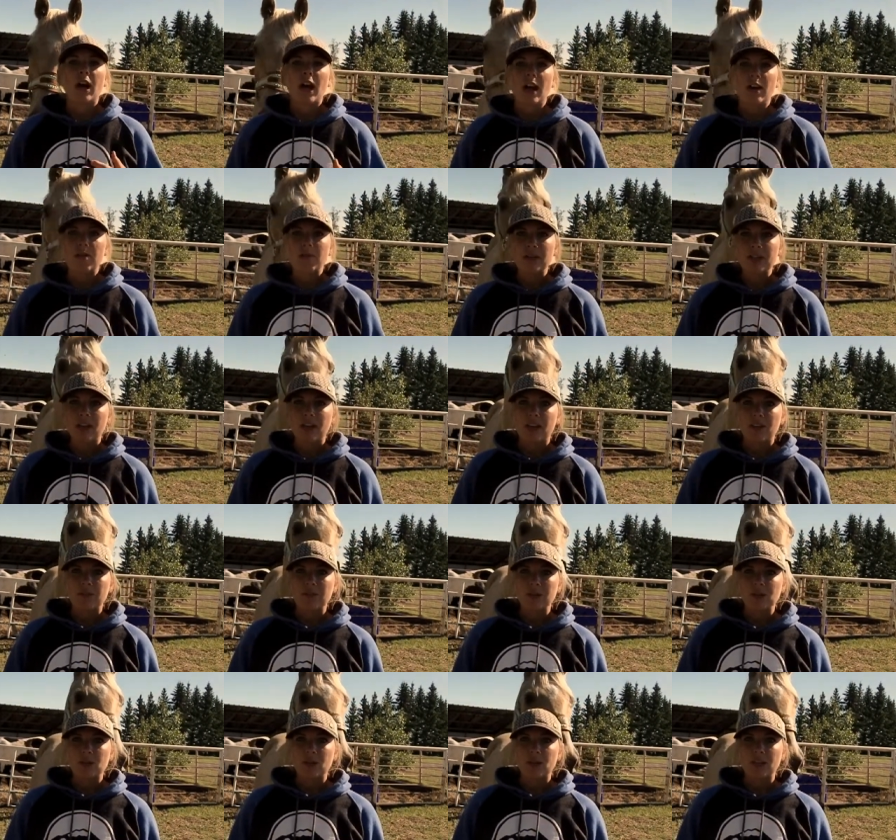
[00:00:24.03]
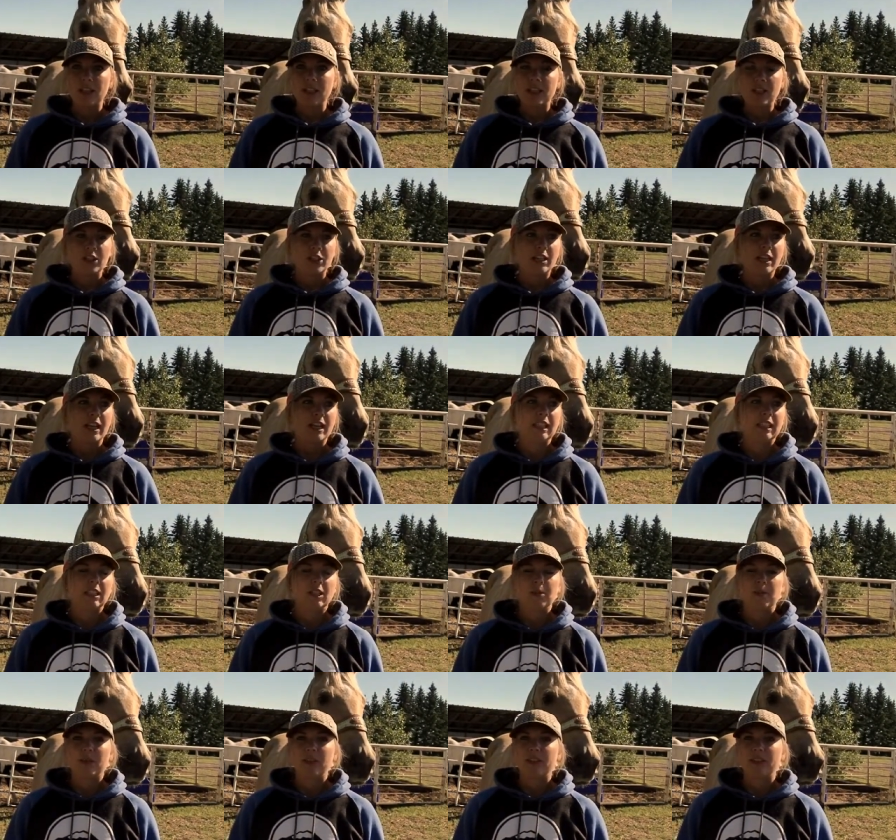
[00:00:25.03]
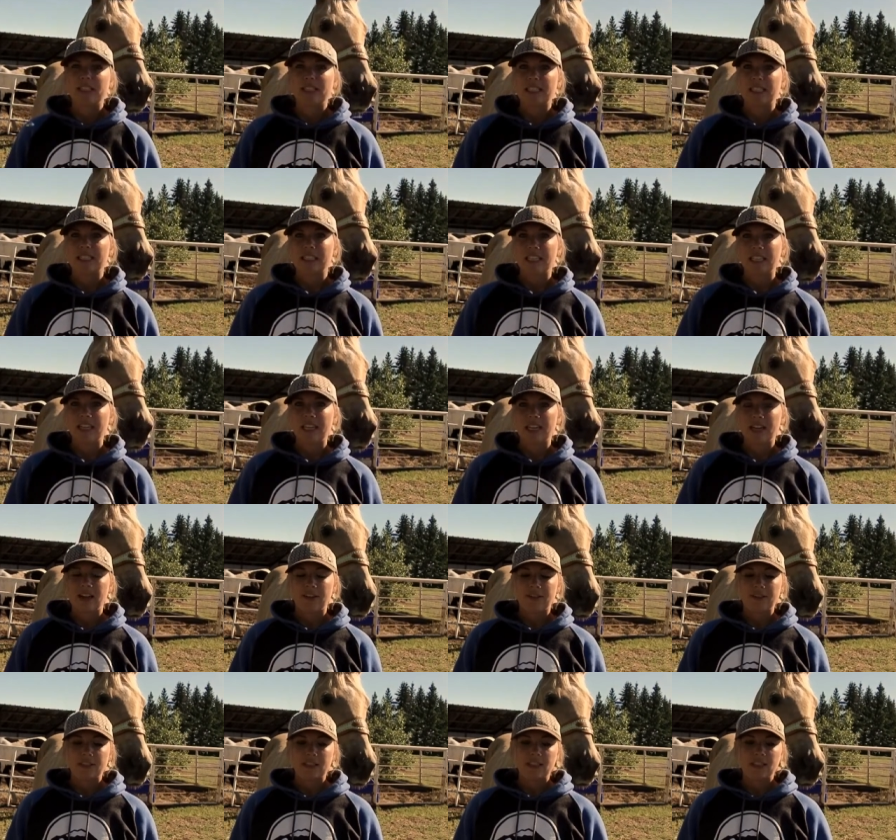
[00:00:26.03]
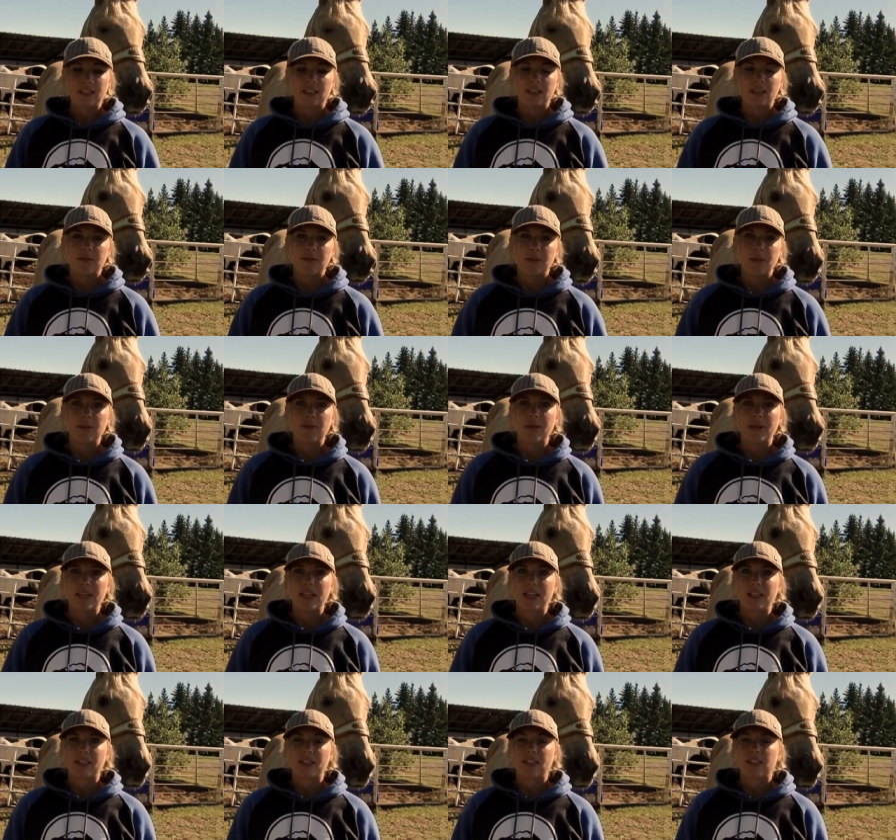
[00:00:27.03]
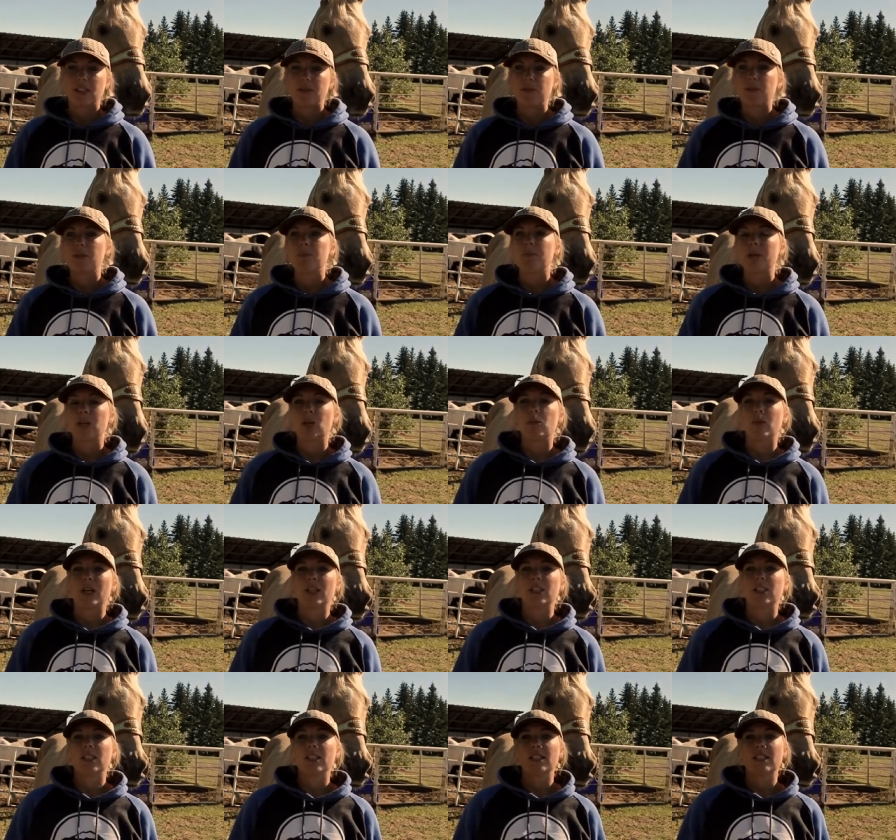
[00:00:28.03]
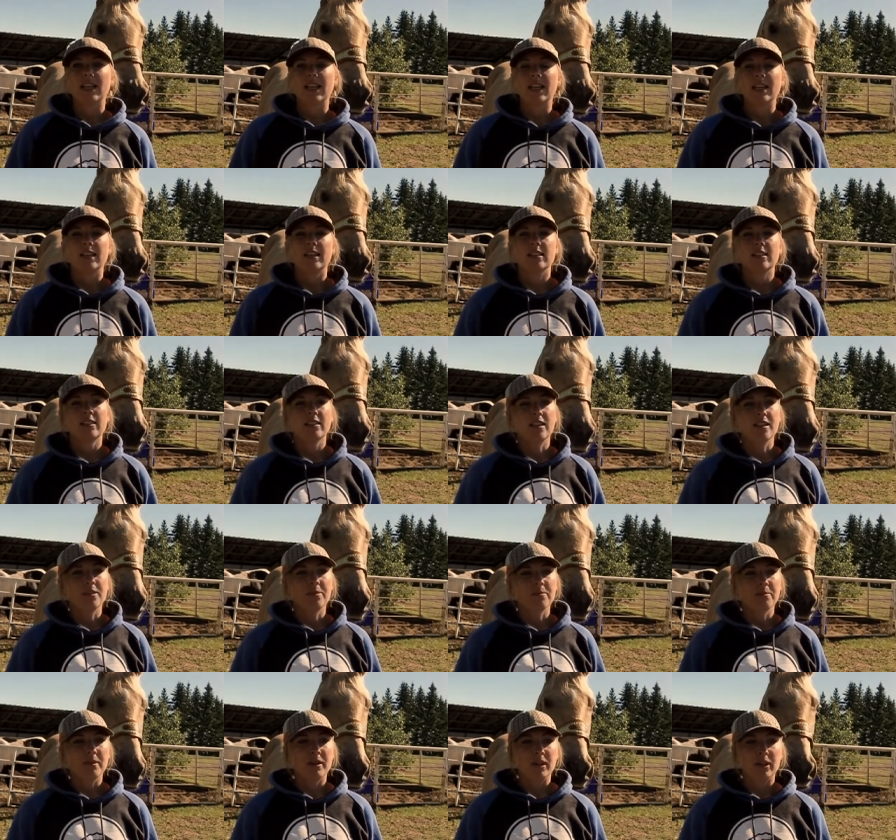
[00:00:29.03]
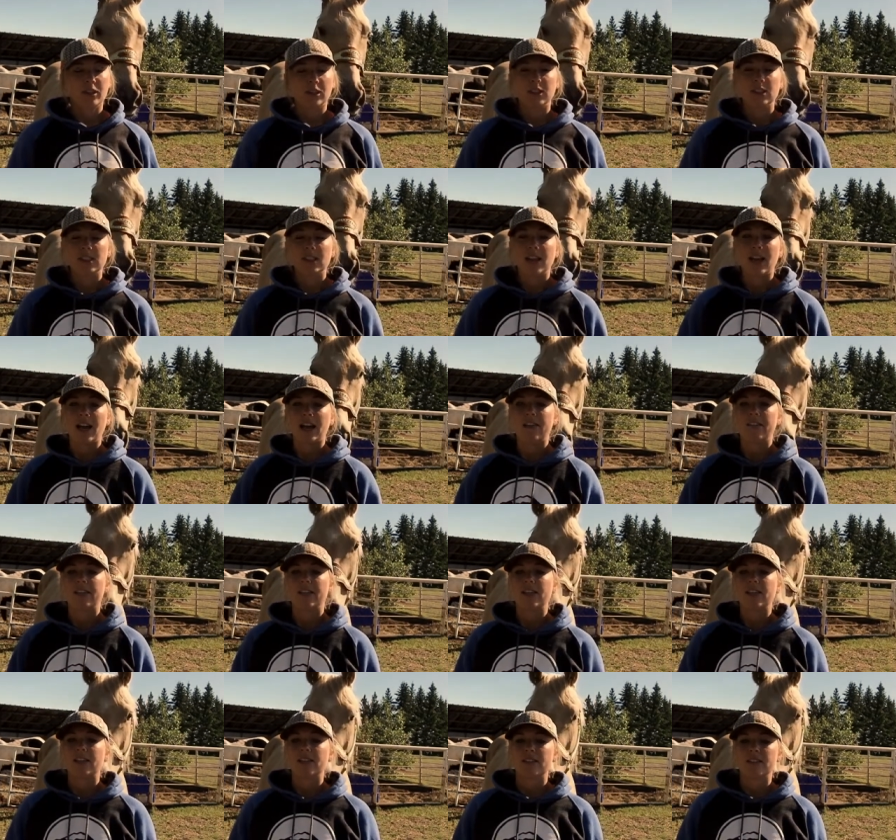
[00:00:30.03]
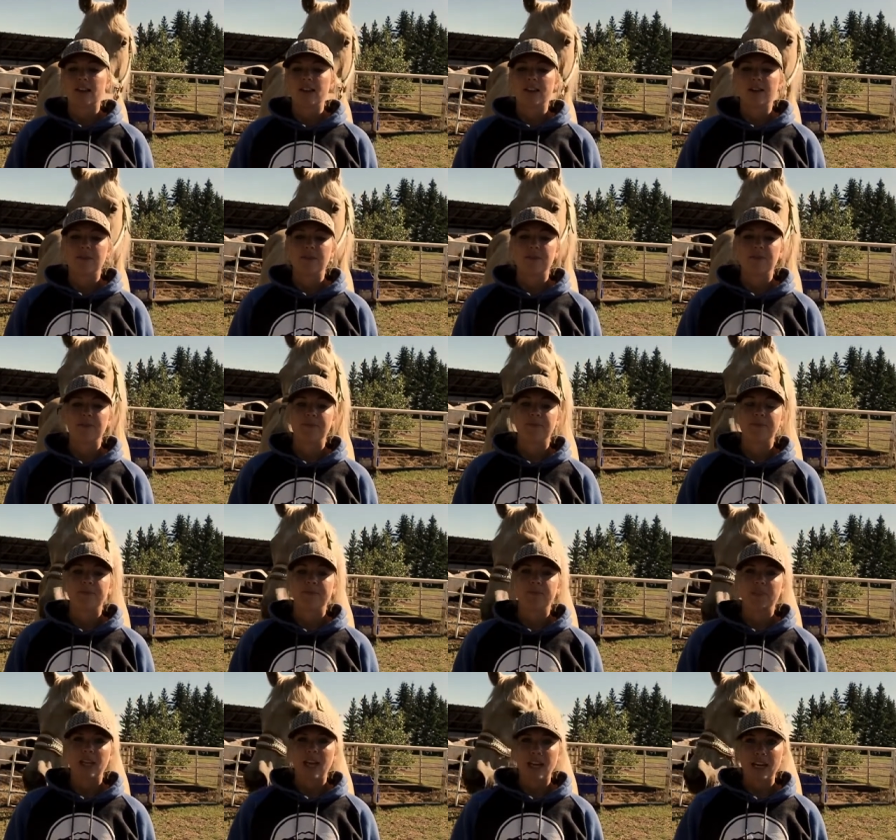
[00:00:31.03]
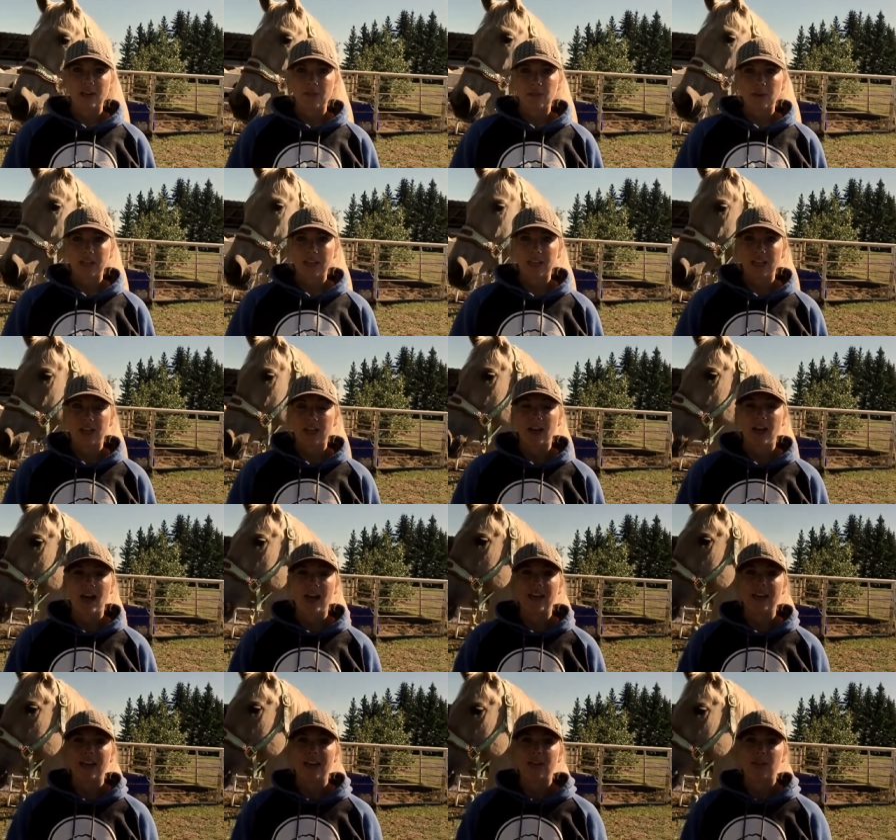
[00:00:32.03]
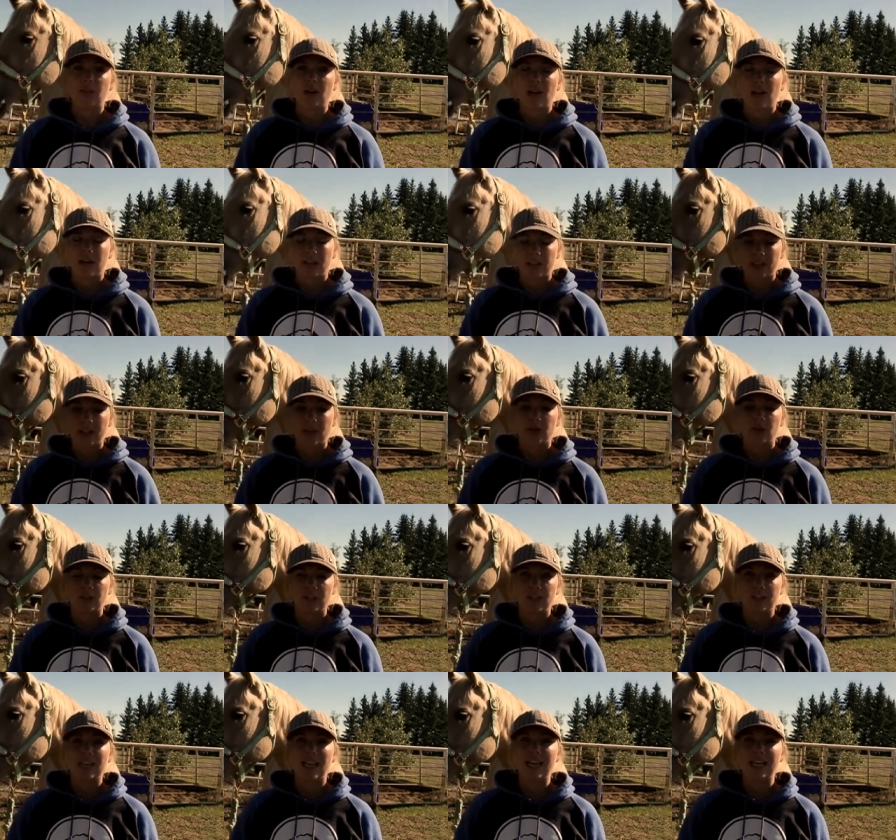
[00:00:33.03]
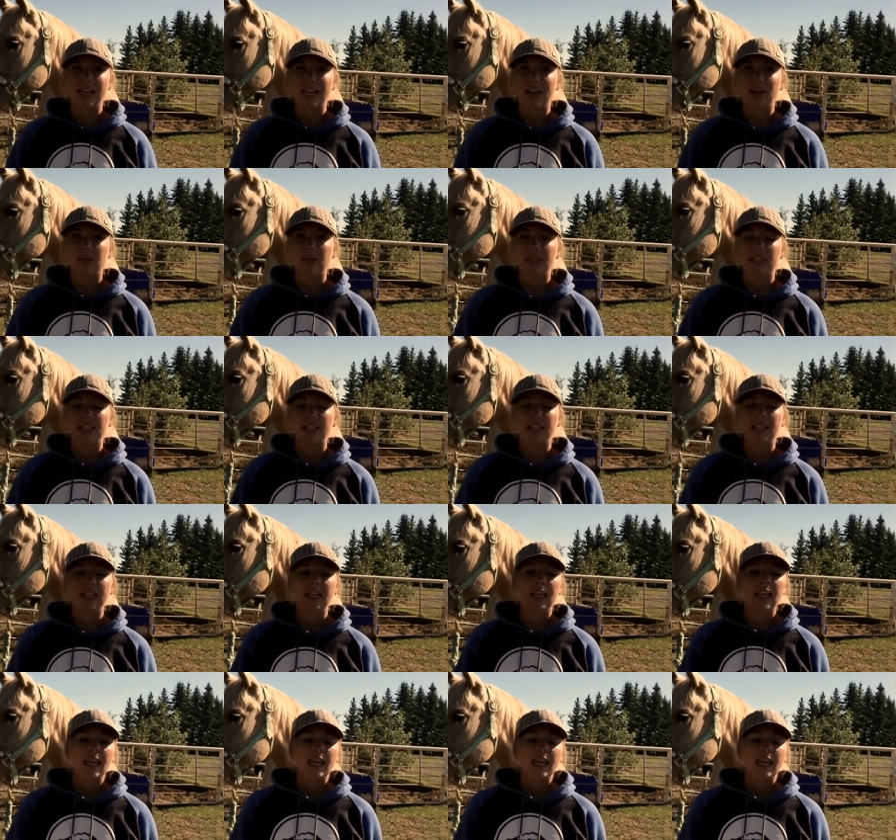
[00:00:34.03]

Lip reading: I've been trolling the internet a little bit recently, and I've seen some of the big questions that some girls have is how to get your horse's hind end working,